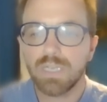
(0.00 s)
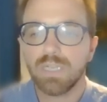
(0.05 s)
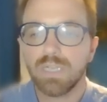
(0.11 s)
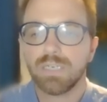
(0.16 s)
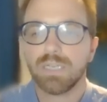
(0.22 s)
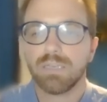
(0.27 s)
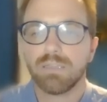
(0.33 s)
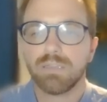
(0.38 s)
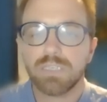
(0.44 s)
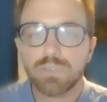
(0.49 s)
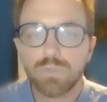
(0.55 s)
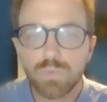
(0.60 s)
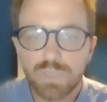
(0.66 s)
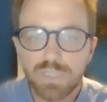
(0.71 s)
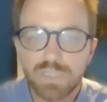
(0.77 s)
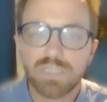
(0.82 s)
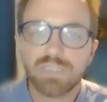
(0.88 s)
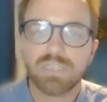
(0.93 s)
Now, they
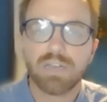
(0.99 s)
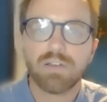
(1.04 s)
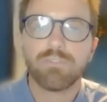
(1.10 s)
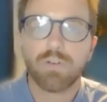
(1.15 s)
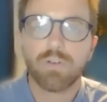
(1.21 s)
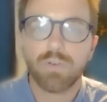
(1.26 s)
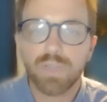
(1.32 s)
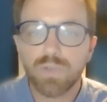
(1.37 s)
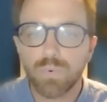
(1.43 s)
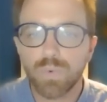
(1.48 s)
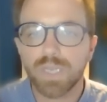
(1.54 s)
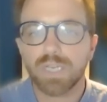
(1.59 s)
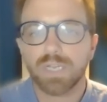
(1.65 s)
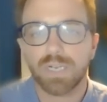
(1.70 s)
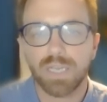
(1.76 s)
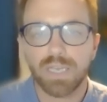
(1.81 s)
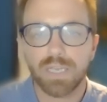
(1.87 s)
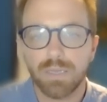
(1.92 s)
sorted this out very
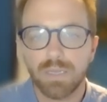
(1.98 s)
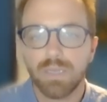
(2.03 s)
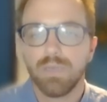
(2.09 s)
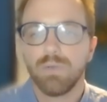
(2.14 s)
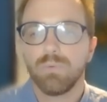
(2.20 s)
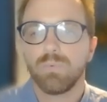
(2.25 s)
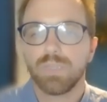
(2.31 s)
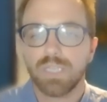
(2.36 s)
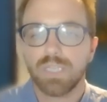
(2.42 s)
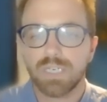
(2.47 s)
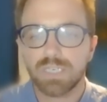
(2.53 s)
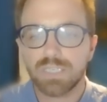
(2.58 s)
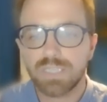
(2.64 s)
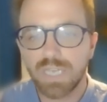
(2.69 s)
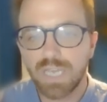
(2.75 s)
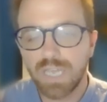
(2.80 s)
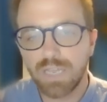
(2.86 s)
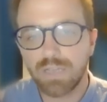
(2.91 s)
quickly, within a
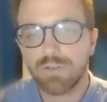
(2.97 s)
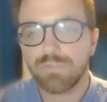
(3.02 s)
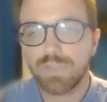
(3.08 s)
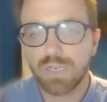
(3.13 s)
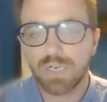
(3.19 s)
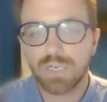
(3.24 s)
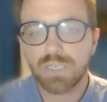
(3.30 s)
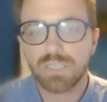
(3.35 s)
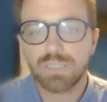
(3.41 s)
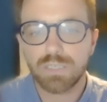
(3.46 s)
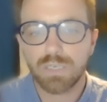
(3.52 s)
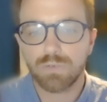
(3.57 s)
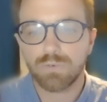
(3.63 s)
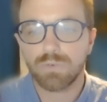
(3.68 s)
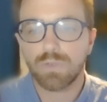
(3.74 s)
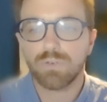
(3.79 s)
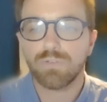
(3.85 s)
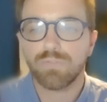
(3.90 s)
day of the ICO
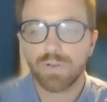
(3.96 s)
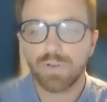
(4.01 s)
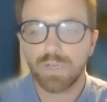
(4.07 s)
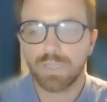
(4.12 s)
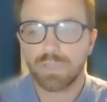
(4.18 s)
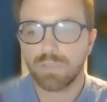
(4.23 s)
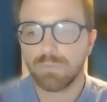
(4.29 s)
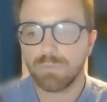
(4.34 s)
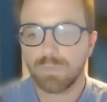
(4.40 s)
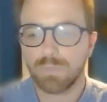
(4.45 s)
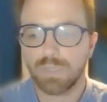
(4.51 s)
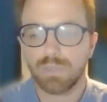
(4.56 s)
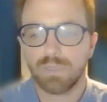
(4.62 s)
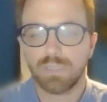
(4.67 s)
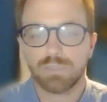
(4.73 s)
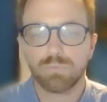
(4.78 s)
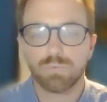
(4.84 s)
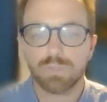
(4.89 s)
notifying them that
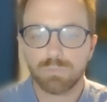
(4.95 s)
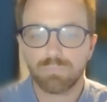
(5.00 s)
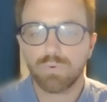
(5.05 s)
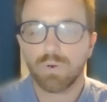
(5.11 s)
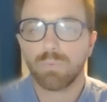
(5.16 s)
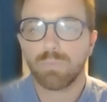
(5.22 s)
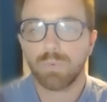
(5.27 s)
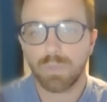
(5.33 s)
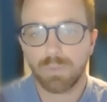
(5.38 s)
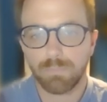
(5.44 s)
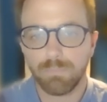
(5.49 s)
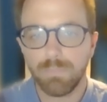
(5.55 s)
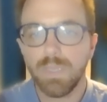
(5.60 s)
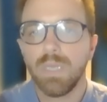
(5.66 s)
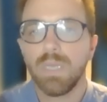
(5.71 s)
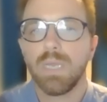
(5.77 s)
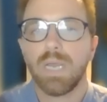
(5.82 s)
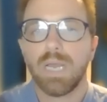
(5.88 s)
this was a problem.
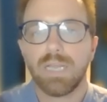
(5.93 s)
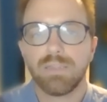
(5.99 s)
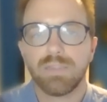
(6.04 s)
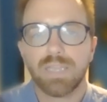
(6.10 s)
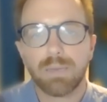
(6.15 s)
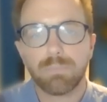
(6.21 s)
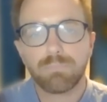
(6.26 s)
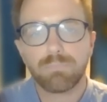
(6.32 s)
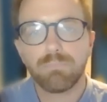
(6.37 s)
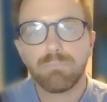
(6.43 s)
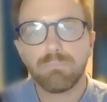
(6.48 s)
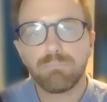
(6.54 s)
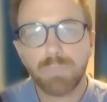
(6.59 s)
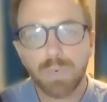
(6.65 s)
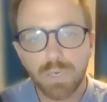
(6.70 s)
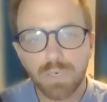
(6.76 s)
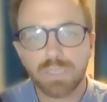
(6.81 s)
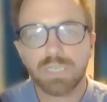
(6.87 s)
And that
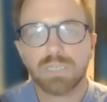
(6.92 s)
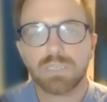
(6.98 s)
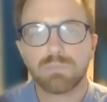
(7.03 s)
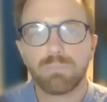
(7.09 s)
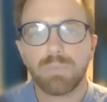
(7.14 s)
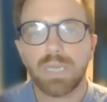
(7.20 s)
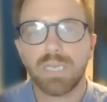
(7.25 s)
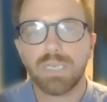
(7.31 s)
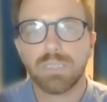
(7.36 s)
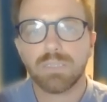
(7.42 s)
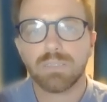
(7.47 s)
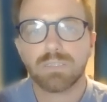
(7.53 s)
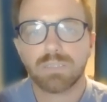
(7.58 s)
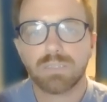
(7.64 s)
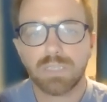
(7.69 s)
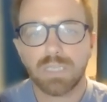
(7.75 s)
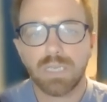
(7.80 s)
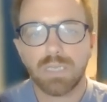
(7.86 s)
partly explains
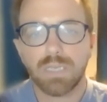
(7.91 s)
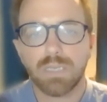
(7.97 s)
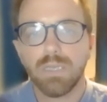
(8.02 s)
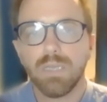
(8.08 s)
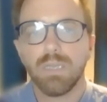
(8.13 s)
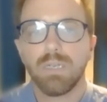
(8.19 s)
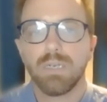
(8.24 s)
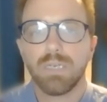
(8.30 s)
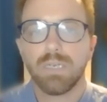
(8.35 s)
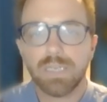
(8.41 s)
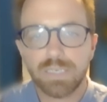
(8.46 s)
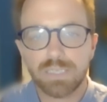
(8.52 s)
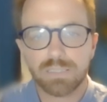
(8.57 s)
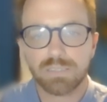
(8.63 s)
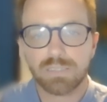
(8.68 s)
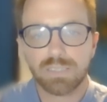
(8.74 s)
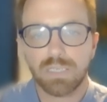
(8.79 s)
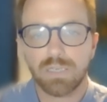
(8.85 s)
the
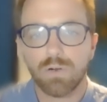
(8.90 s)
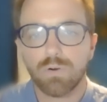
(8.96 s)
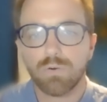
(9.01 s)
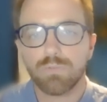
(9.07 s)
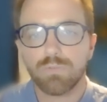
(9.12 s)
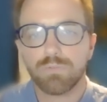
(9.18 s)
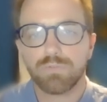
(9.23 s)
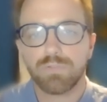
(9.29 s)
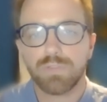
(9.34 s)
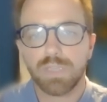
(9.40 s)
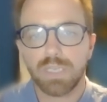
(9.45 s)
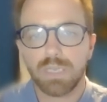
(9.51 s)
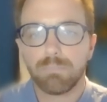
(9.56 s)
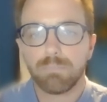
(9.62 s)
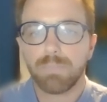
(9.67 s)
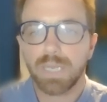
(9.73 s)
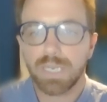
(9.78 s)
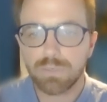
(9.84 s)
leniency of the
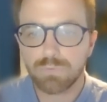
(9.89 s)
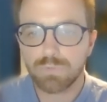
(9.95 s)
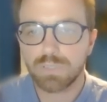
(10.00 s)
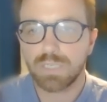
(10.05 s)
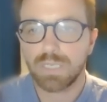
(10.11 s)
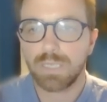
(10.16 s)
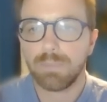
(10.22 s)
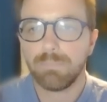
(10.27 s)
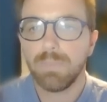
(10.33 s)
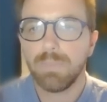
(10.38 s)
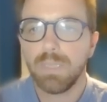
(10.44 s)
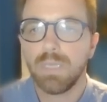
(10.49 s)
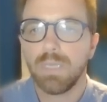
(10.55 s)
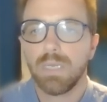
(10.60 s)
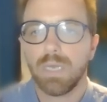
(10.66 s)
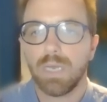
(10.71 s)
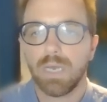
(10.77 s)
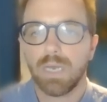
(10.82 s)
penalty,
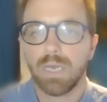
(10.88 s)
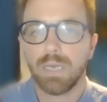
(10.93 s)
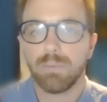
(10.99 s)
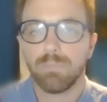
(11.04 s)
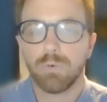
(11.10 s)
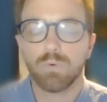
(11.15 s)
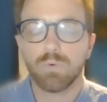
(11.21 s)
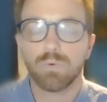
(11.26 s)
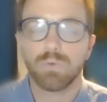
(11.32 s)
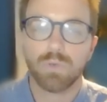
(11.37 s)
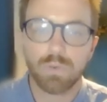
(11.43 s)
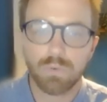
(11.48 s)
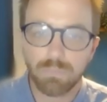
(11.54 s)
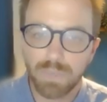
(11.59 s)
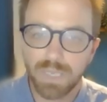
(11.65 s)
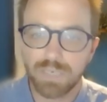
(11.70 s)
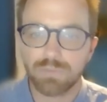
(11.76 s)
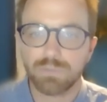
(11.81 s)
or
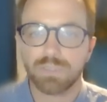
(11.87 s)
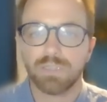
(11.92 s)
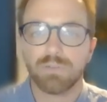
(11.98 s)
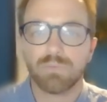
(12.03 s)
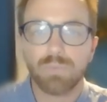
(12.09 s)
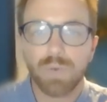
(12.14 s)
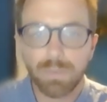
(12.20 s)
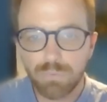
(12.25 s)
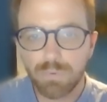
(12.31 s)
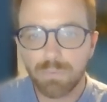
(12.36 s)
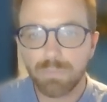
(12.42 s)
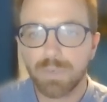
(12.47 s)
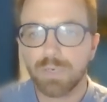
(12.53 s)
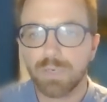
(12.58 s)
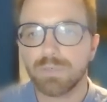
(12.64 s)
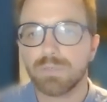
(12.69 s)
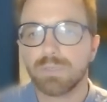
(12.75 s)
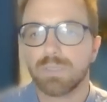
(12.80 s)
non-penalty, the
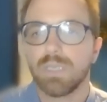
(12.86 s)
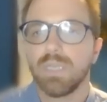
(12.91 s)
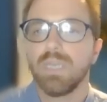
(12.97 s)
reprimand.